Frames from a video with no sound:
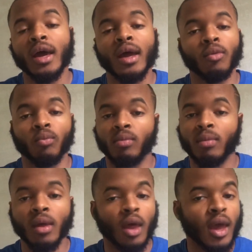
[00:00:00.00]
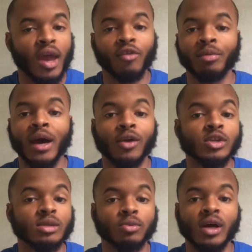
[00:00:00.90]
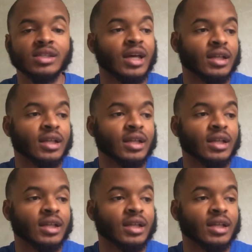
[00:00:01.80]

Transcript: and everybody was surprised.